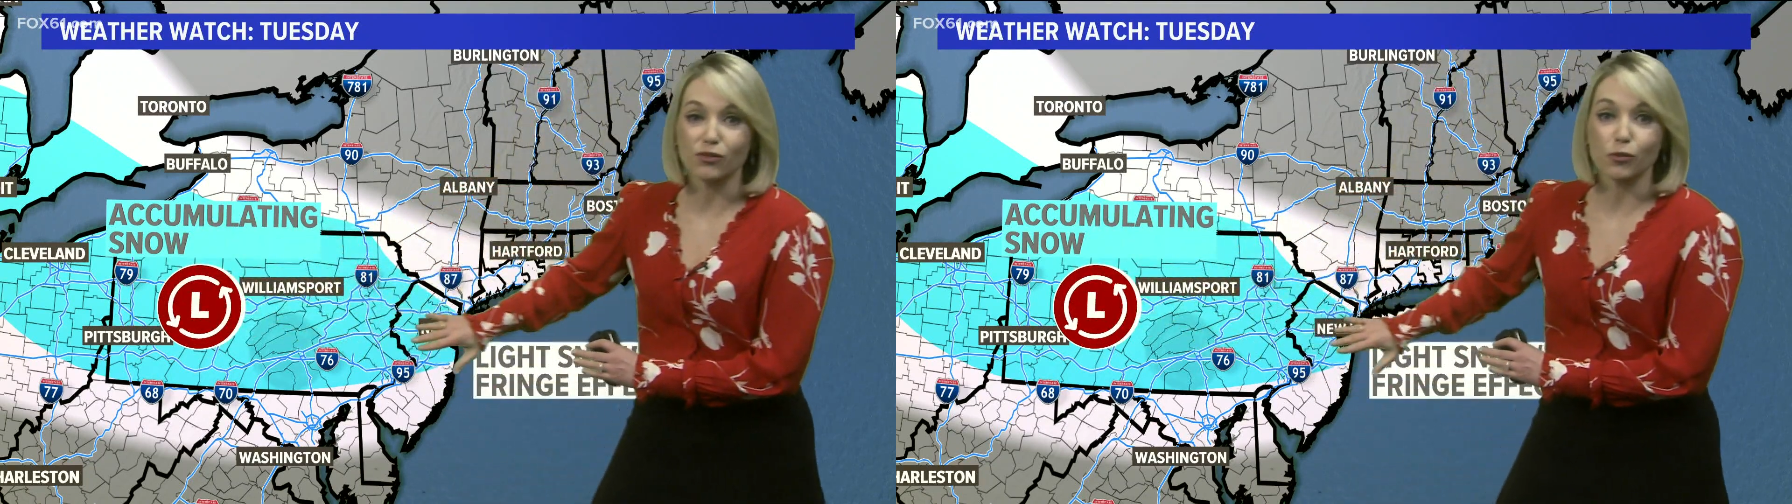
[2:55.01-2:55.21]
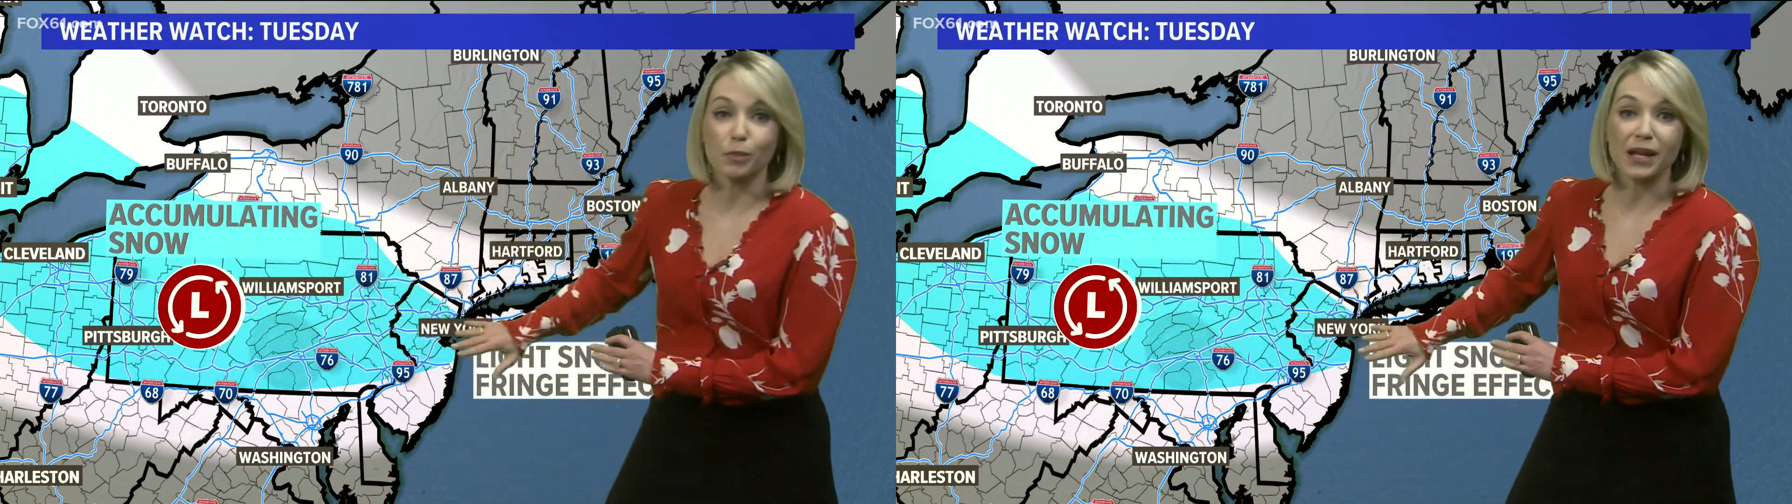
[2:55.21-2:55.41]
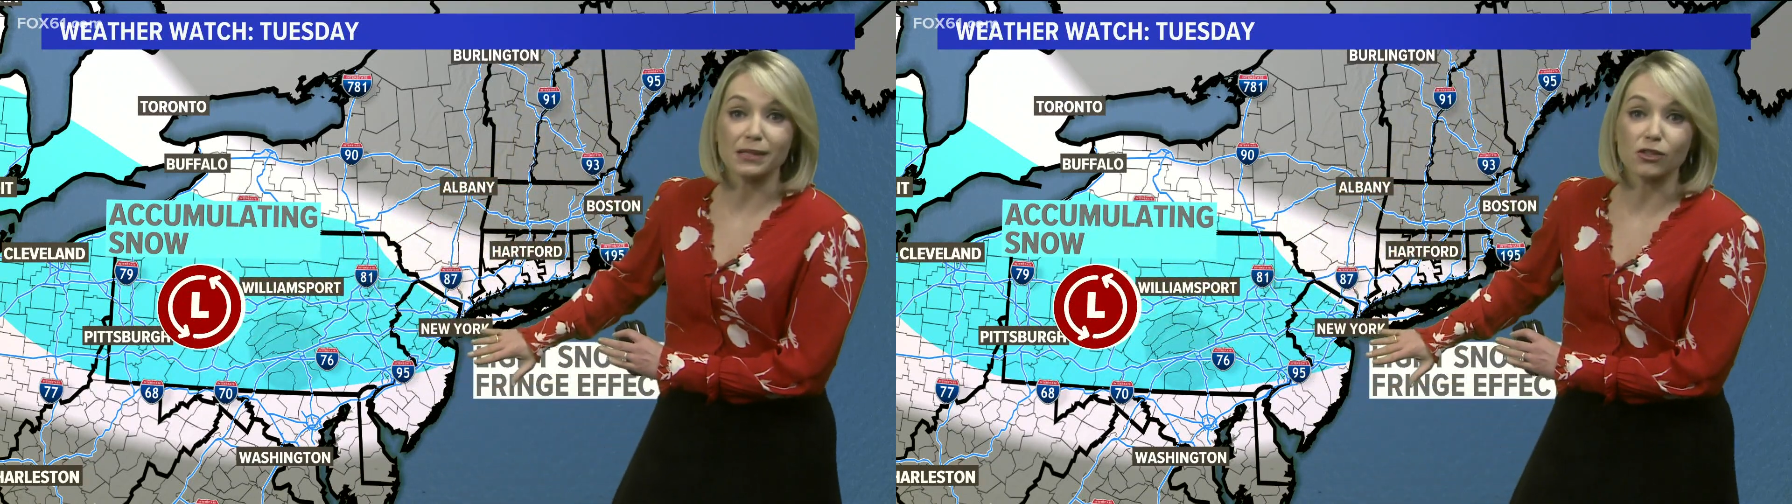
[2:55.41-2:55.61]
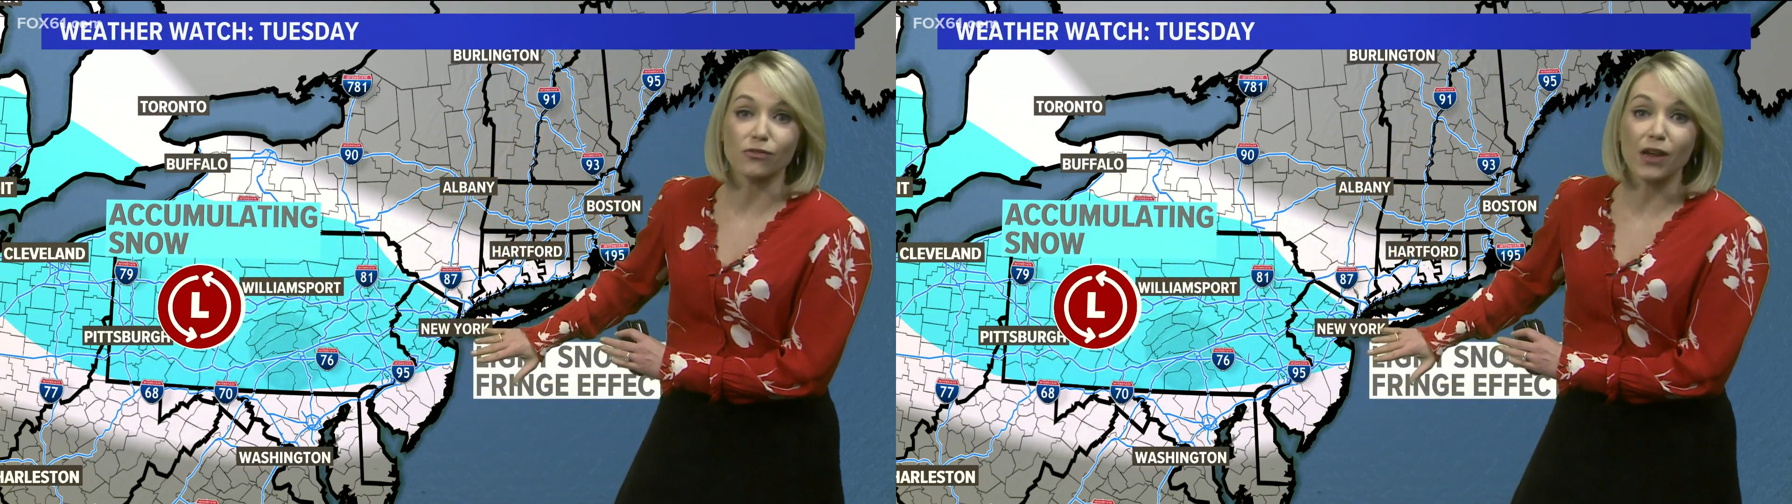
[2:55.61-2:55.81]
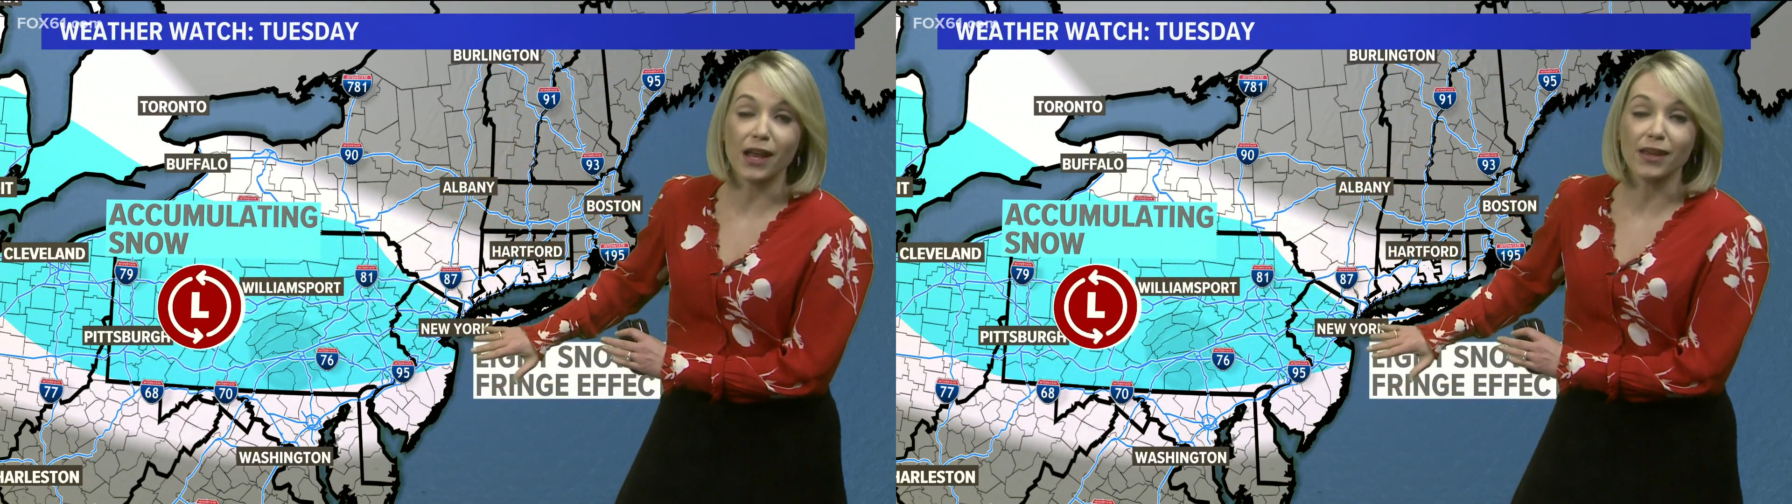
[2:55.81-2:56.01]
for
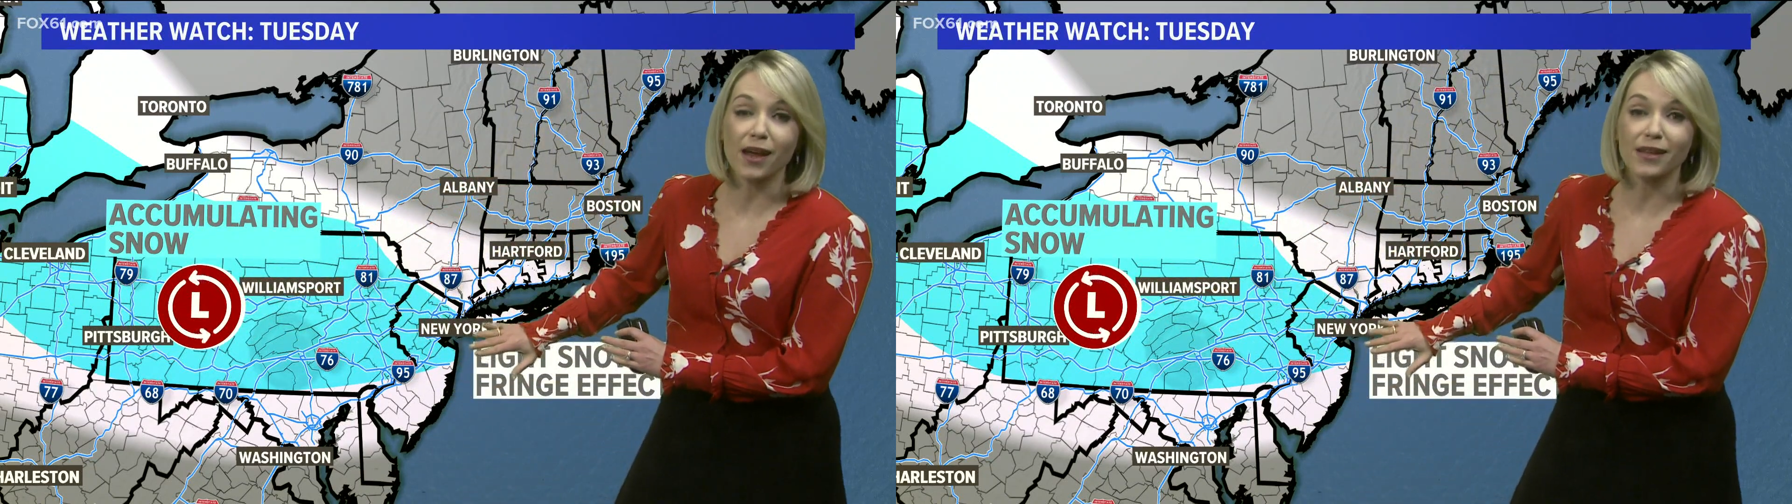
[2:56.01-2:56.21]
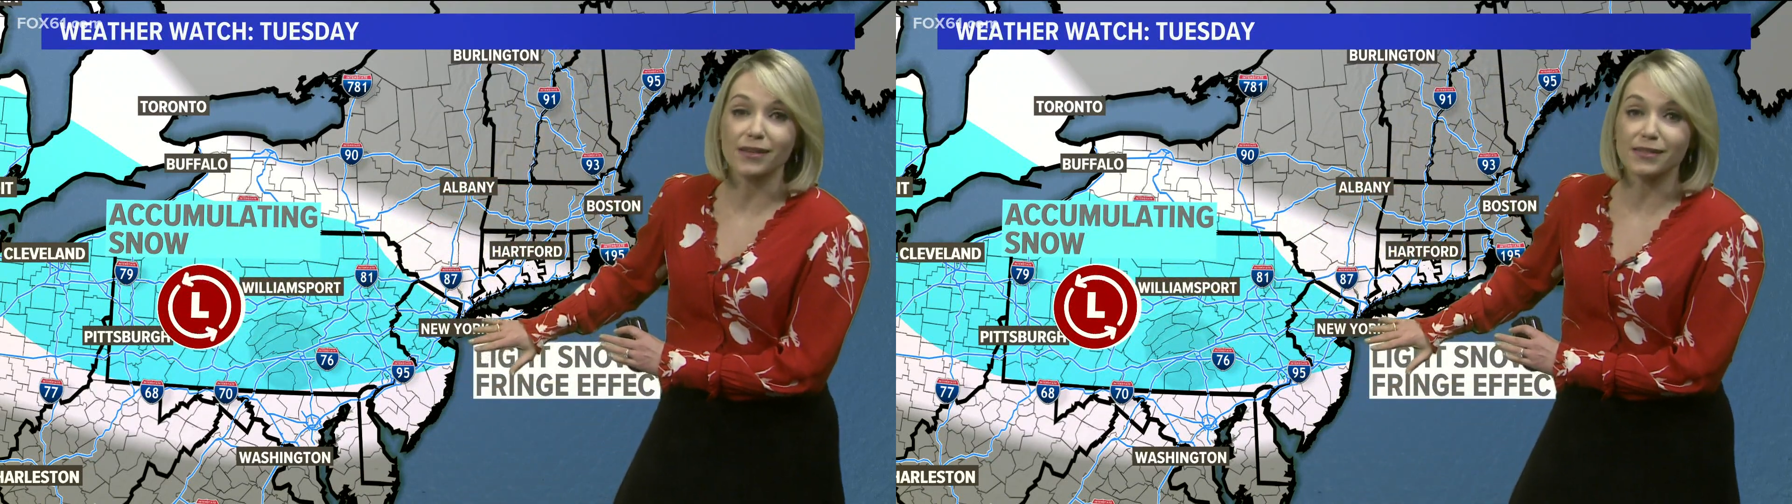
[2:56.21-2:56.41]
Pennsylvania